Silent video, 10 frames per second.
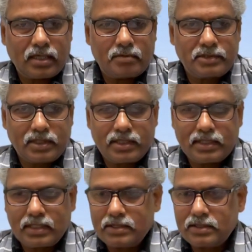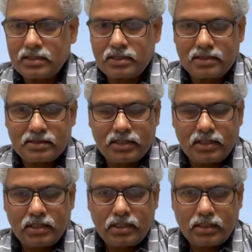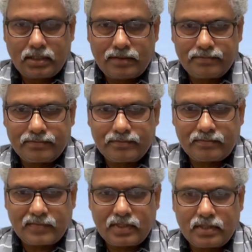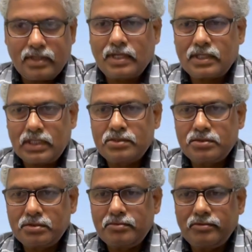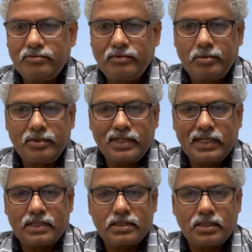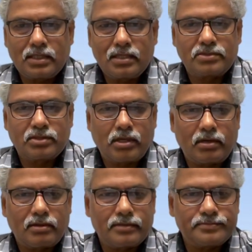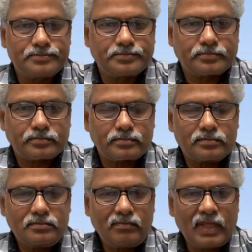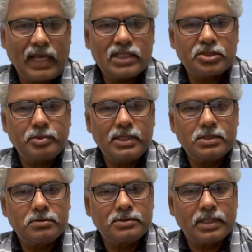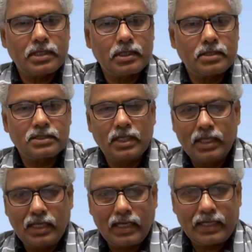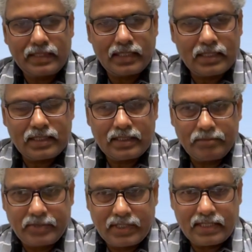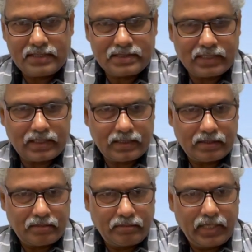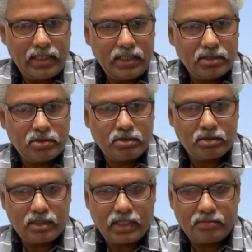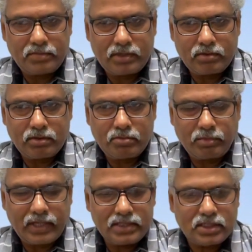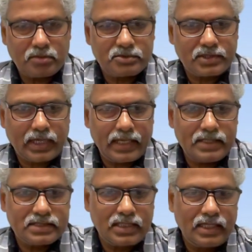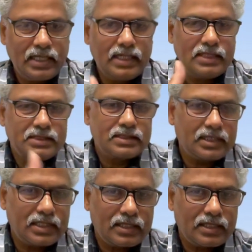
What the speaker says: theoretical journals, that issue will get resolved. Expensive journals, and then because the main core points of science is in